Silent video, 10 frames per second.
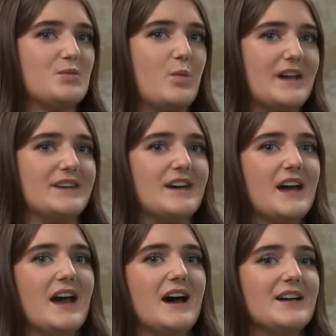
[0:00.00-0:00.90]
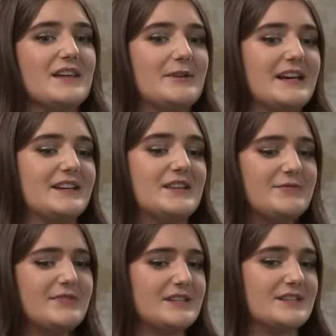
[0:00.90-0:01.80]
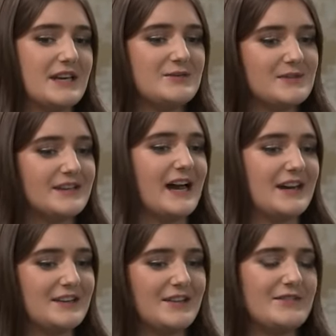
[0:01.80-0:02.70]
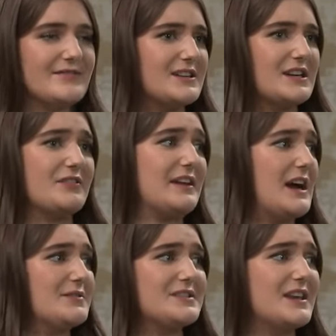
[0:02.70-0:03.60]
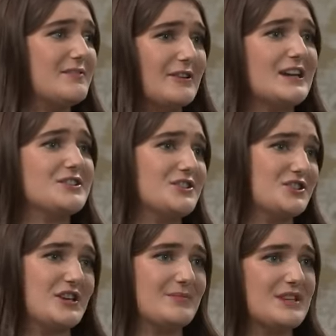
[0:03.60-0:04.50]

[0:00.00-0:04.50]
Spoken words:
when they were in the Invictus Games was in Canada that they first kind of announced their relationship.